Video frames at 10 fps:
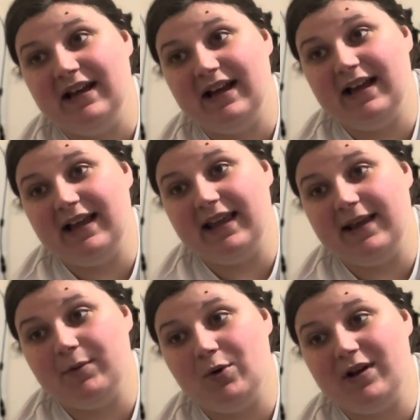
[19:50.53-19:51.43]
I
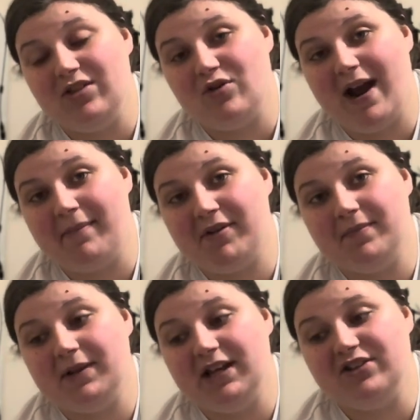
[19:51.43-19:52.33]
am going to grab
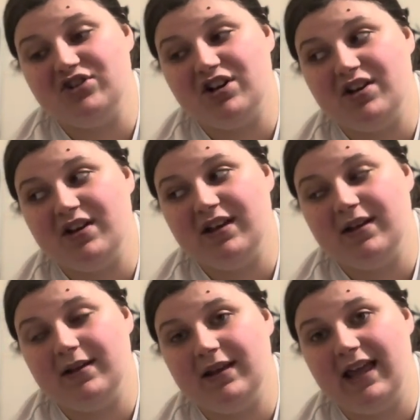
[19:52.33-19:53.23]
some lunch,
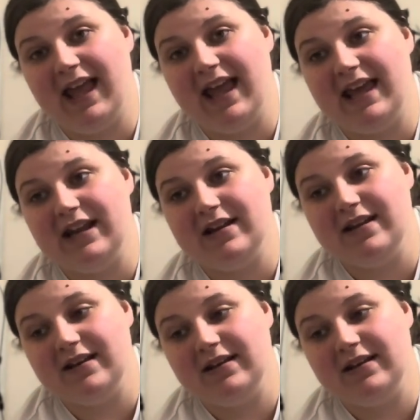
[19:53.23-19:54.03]
and